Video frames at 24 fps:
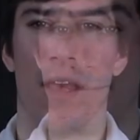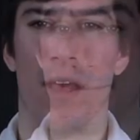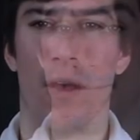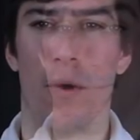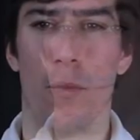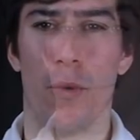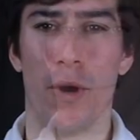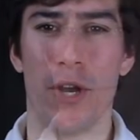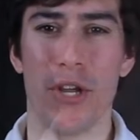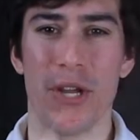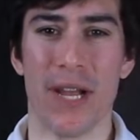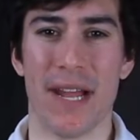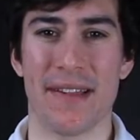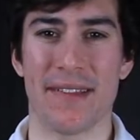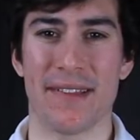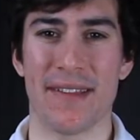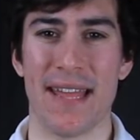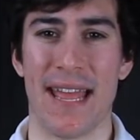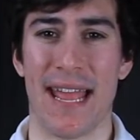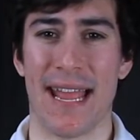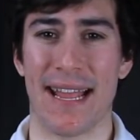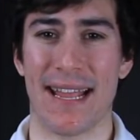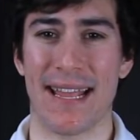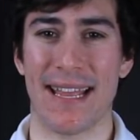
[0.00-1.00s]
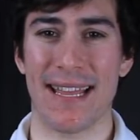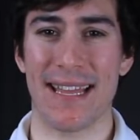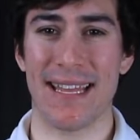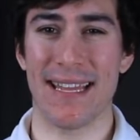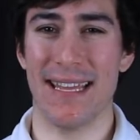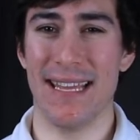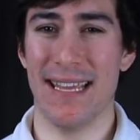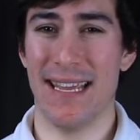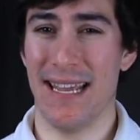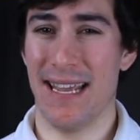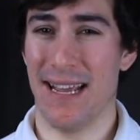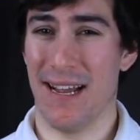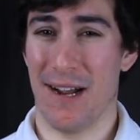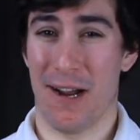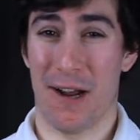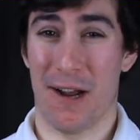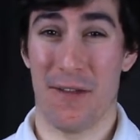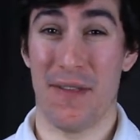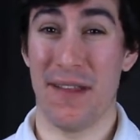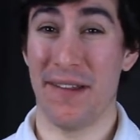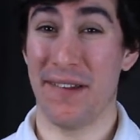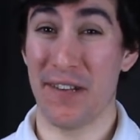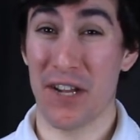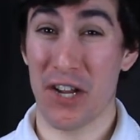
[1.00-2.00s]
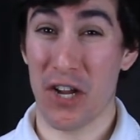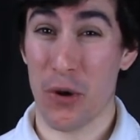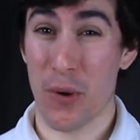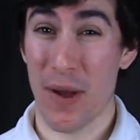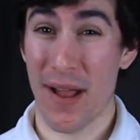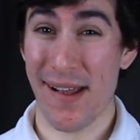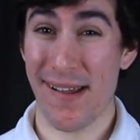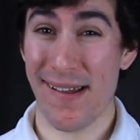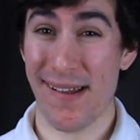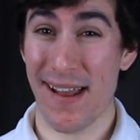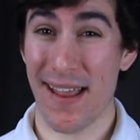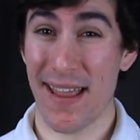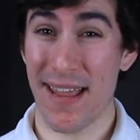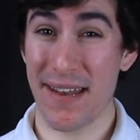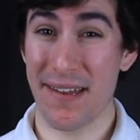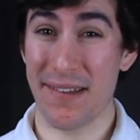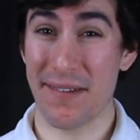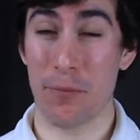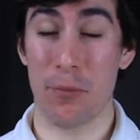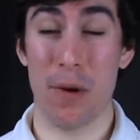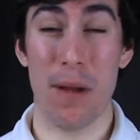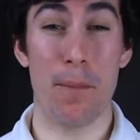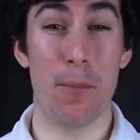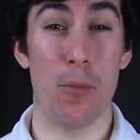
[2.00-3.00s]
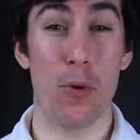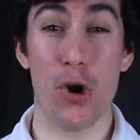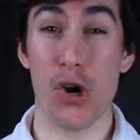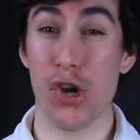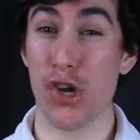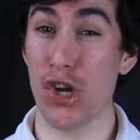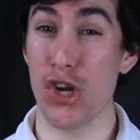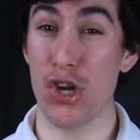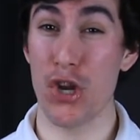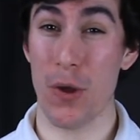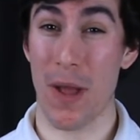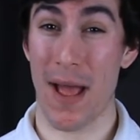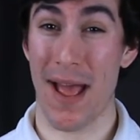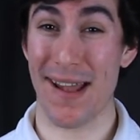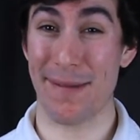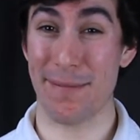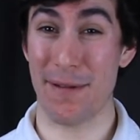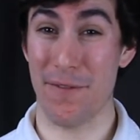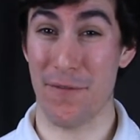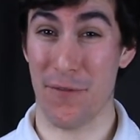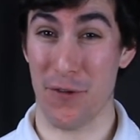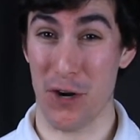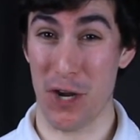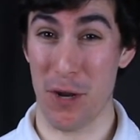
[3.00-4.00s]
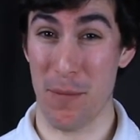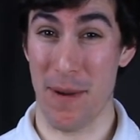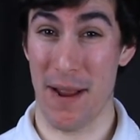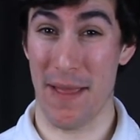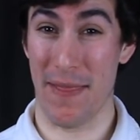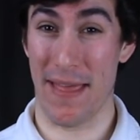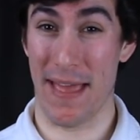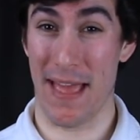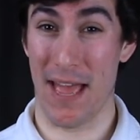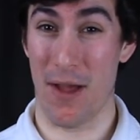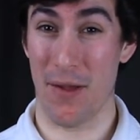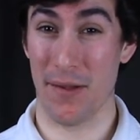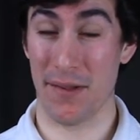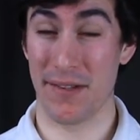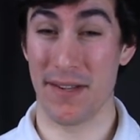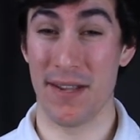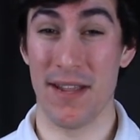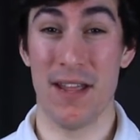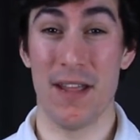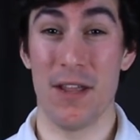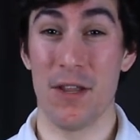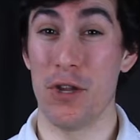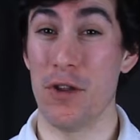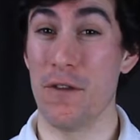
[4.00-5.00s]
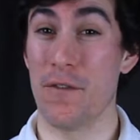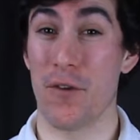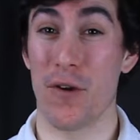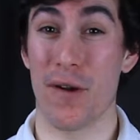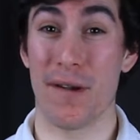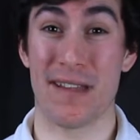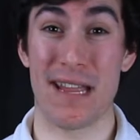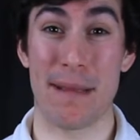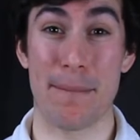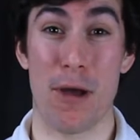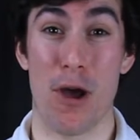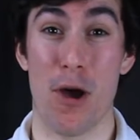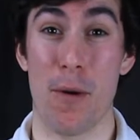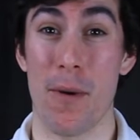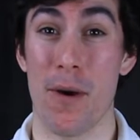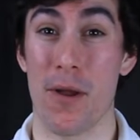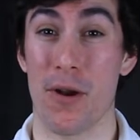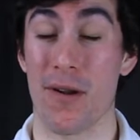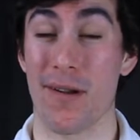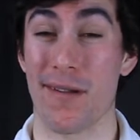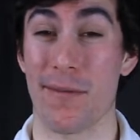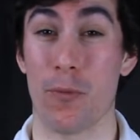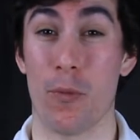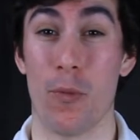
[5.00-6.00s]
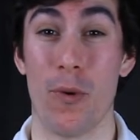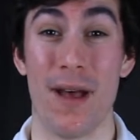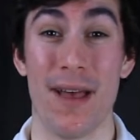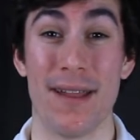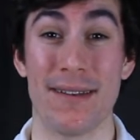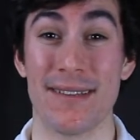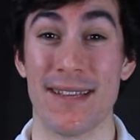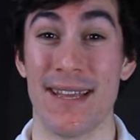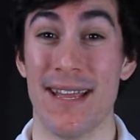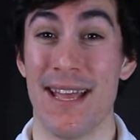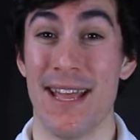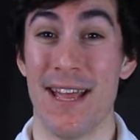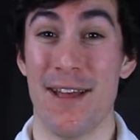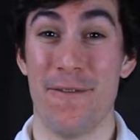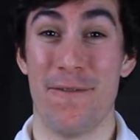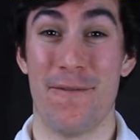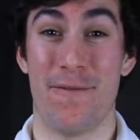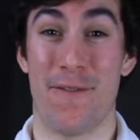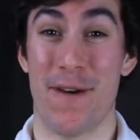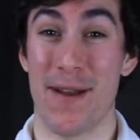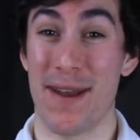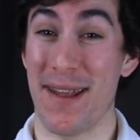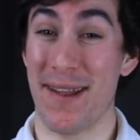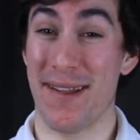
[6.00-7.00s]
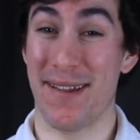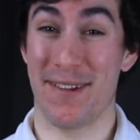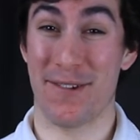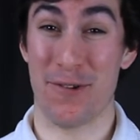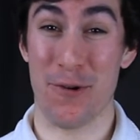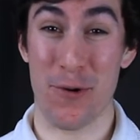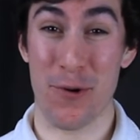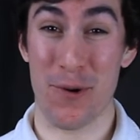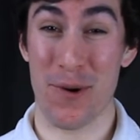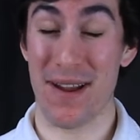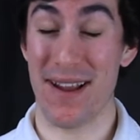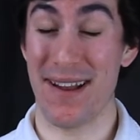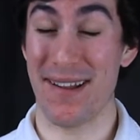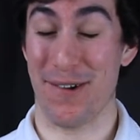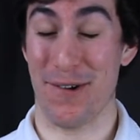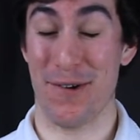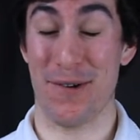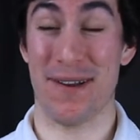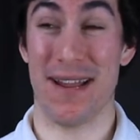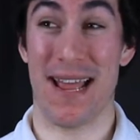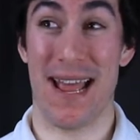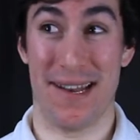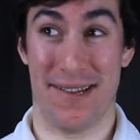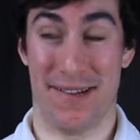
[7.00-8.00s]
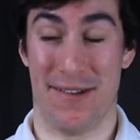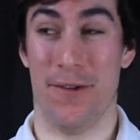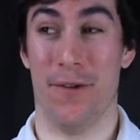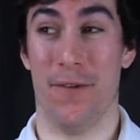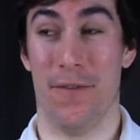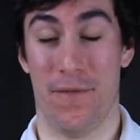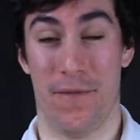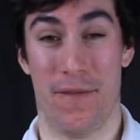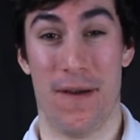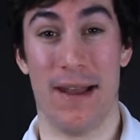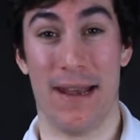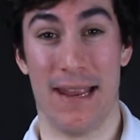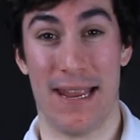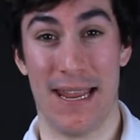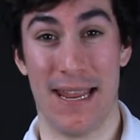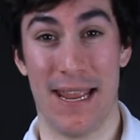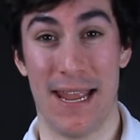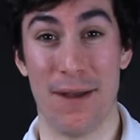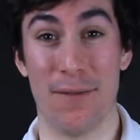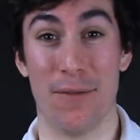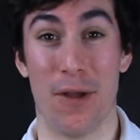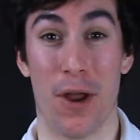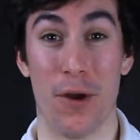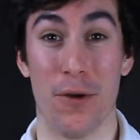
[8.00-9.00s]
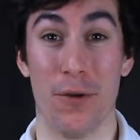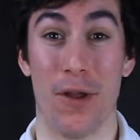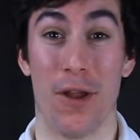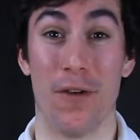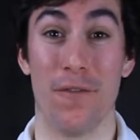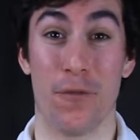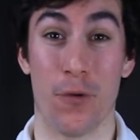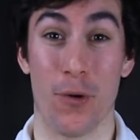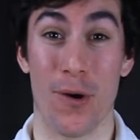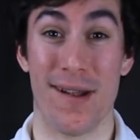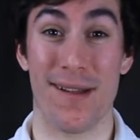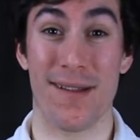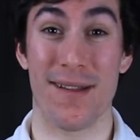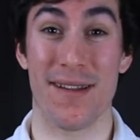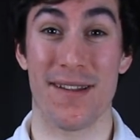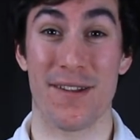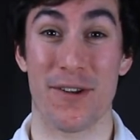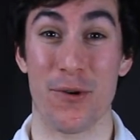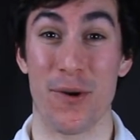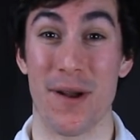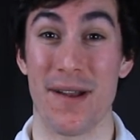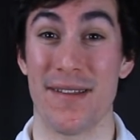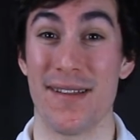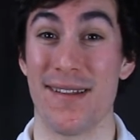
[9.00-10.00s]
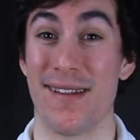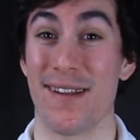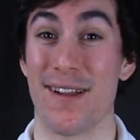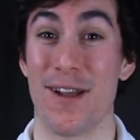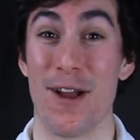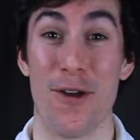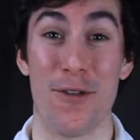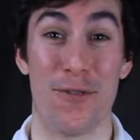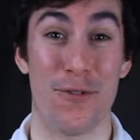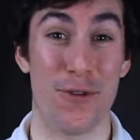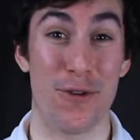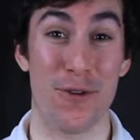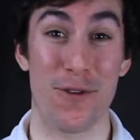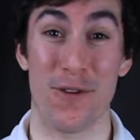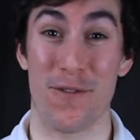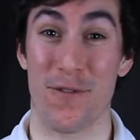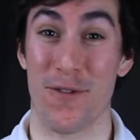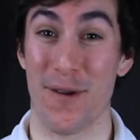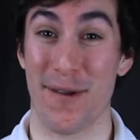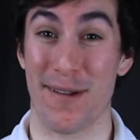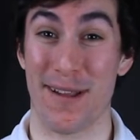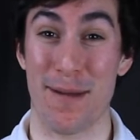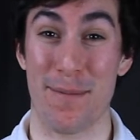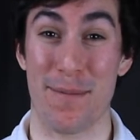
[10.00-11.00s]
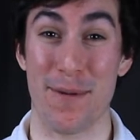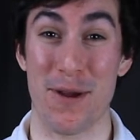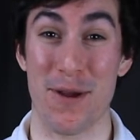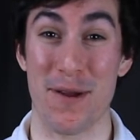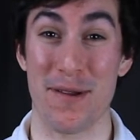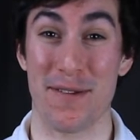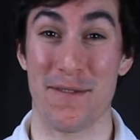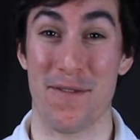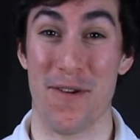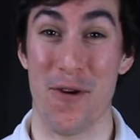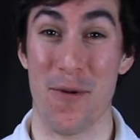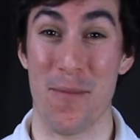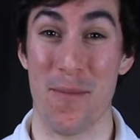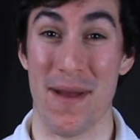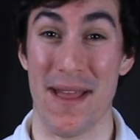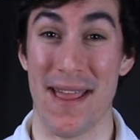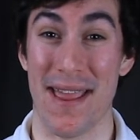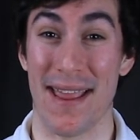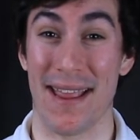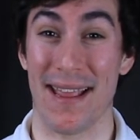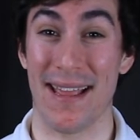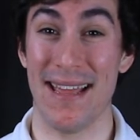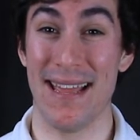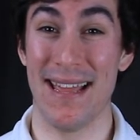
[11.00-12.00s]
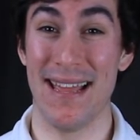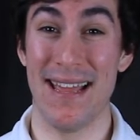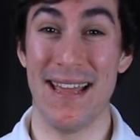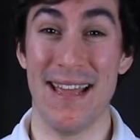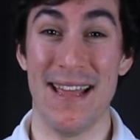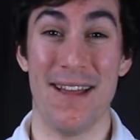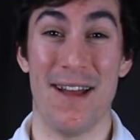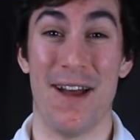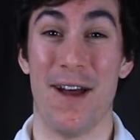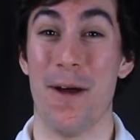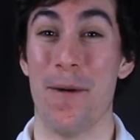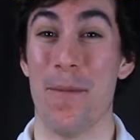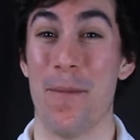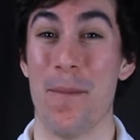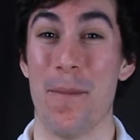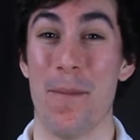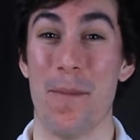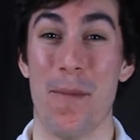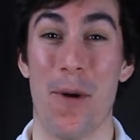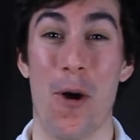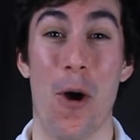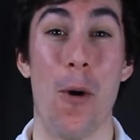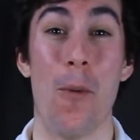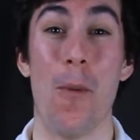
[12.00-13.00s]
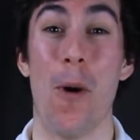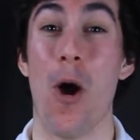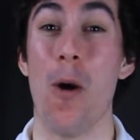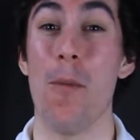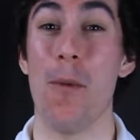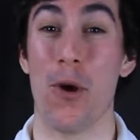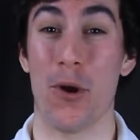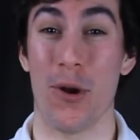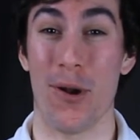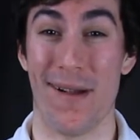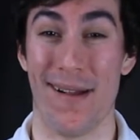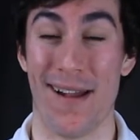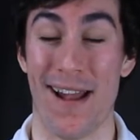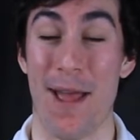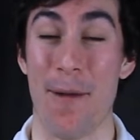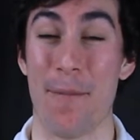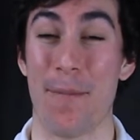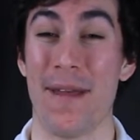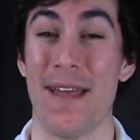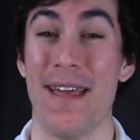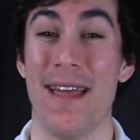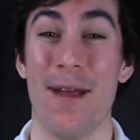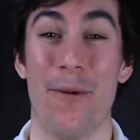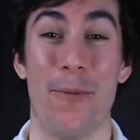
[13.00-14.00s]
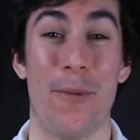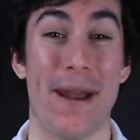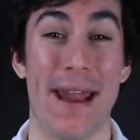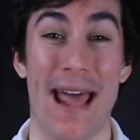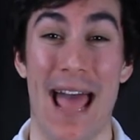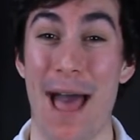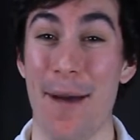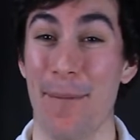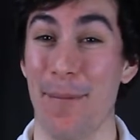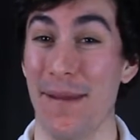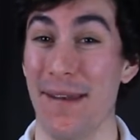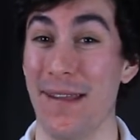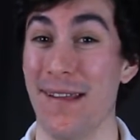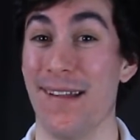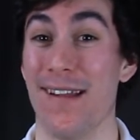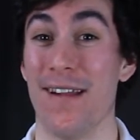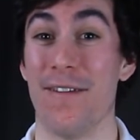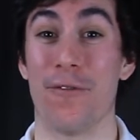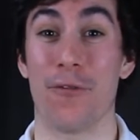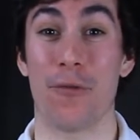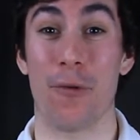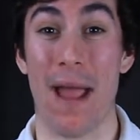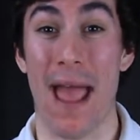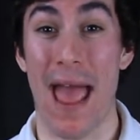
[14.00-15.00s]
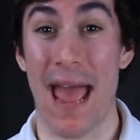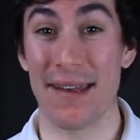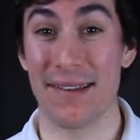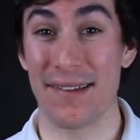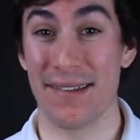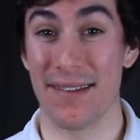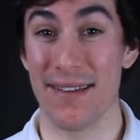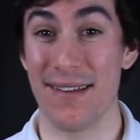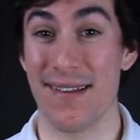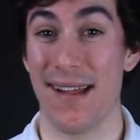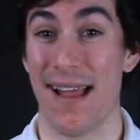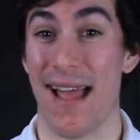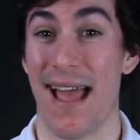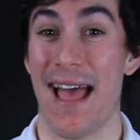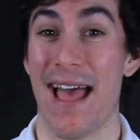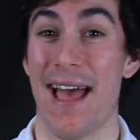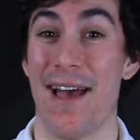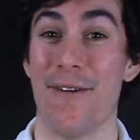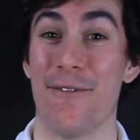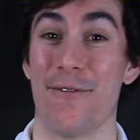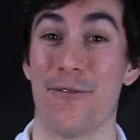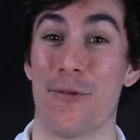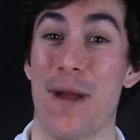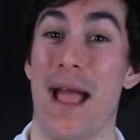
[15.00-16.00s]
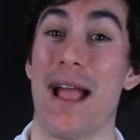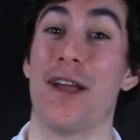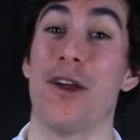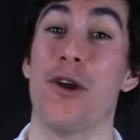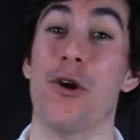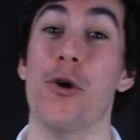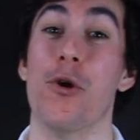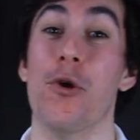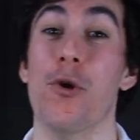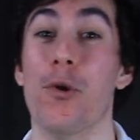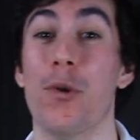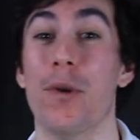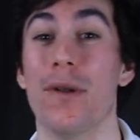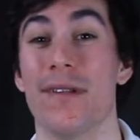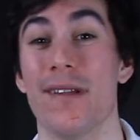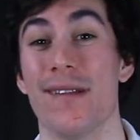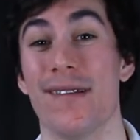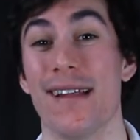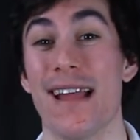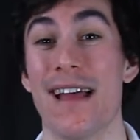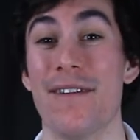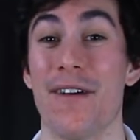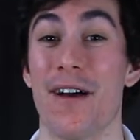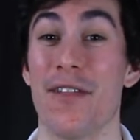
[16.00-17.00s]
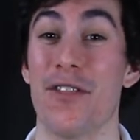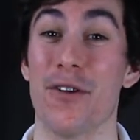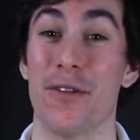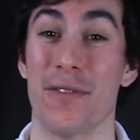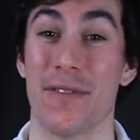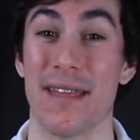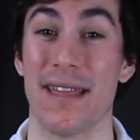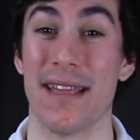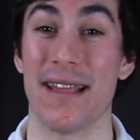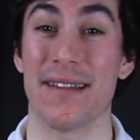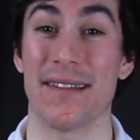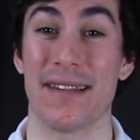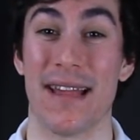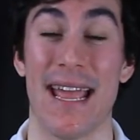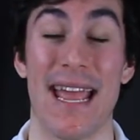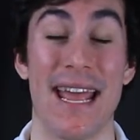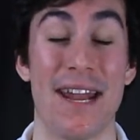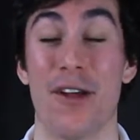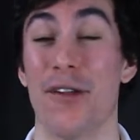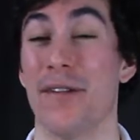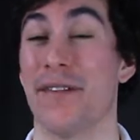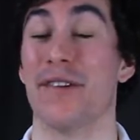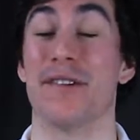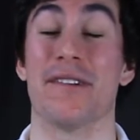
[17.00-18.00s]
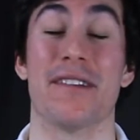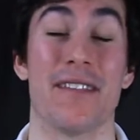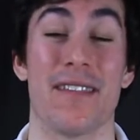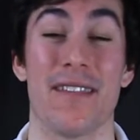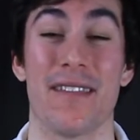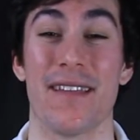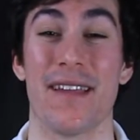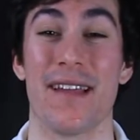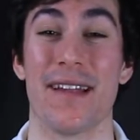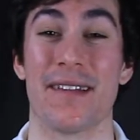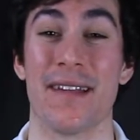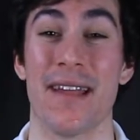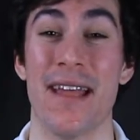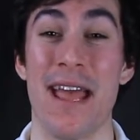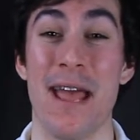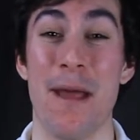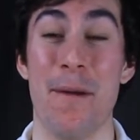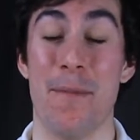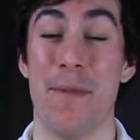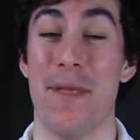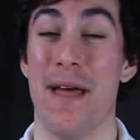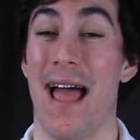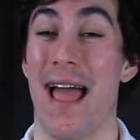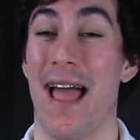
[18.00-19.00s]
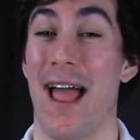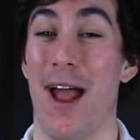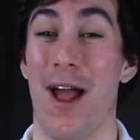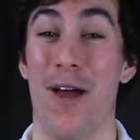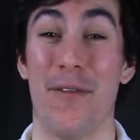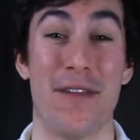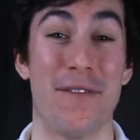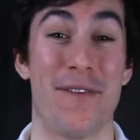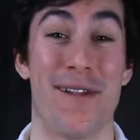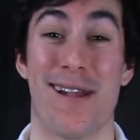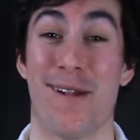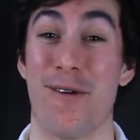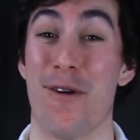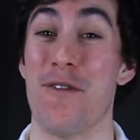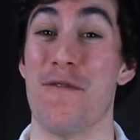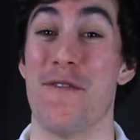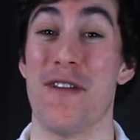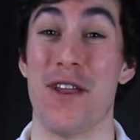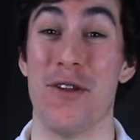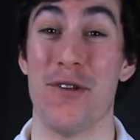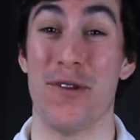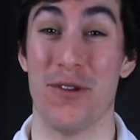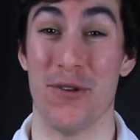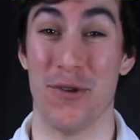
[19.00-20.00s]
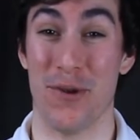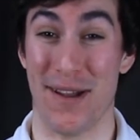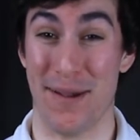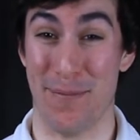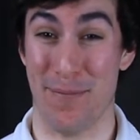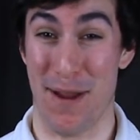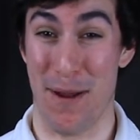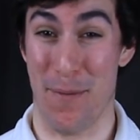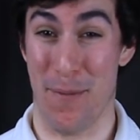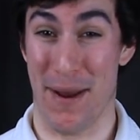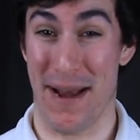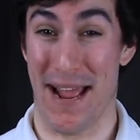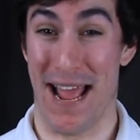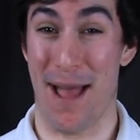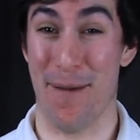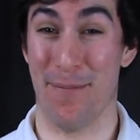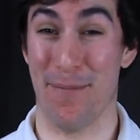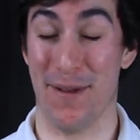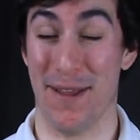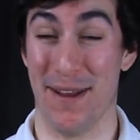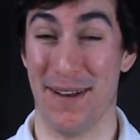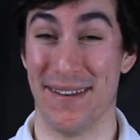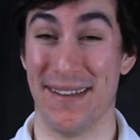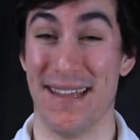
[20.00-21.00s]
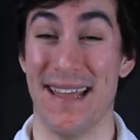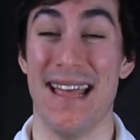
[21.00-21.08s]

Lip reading: What do you guys think? Are these good questions? What more should you ask before you buy the house? You first-time homeowners, what funny stories or not so funny and unfortunate stories did you go through your first couple years of home buying, home ownership? What happened? Did you have rats? Did you have raccoons? Did you have other things? I had all sorts of other things, but I only have a short video to explain what happened.